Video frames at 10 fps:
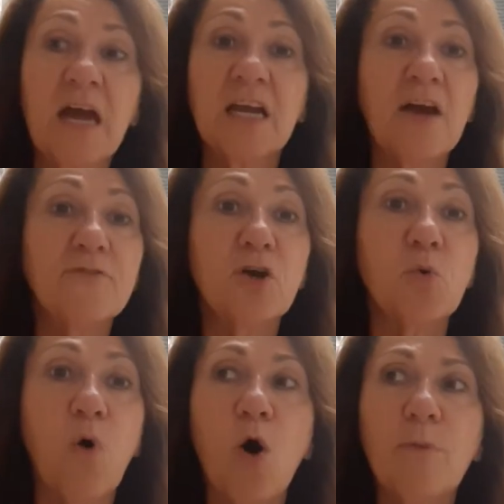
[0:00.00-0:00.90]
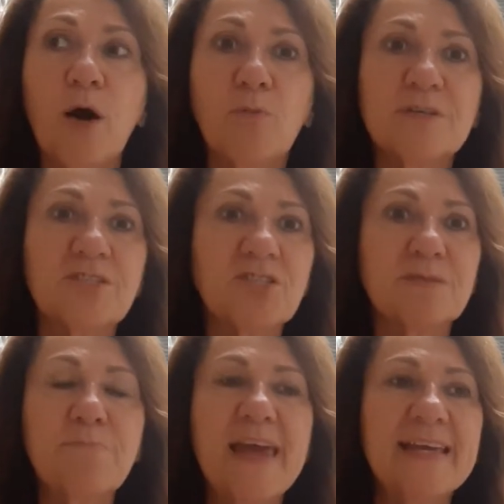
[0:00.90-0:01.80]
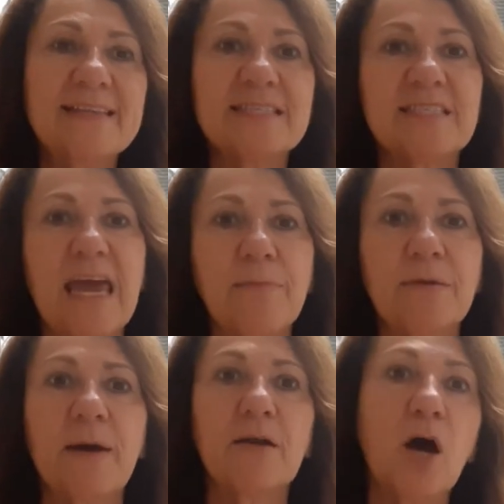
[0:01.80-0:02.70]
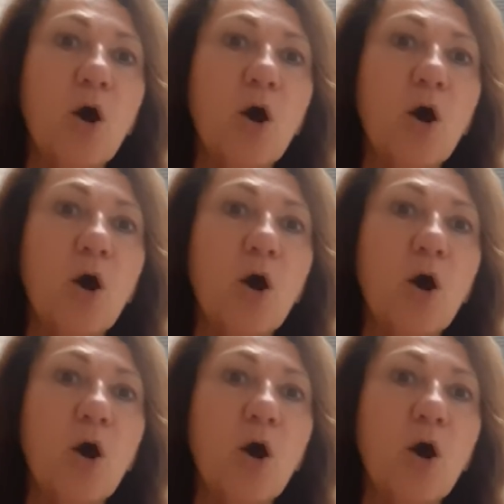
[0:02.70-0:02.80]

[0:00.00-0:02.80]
Governor Cuomo was just making this statement about,